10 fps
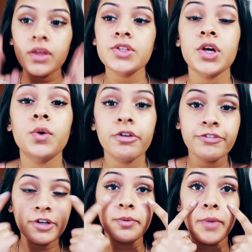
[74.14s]
So
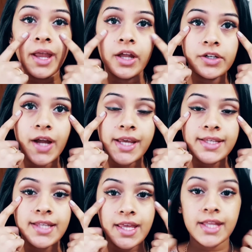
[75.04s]
for my under
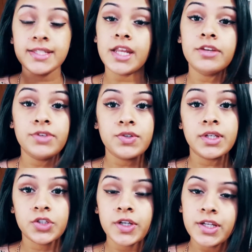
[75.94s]
eyes, instead of using
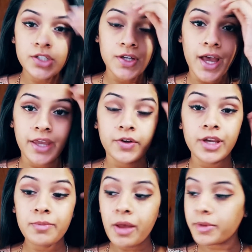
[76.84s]
a traditional eye
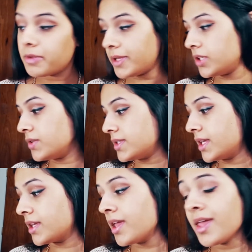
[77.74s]
cream, I'm going to be
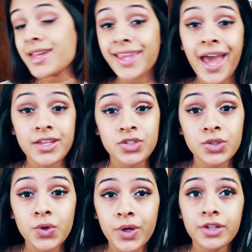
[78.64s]
using castor
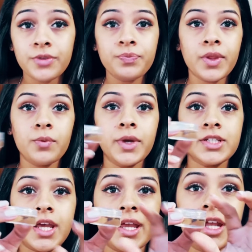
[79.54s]
oil, which
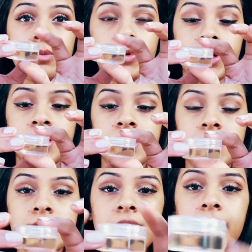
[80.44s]
I can put into
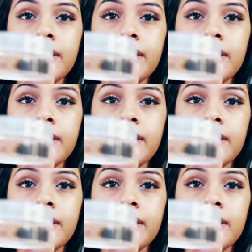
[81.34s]
this tiny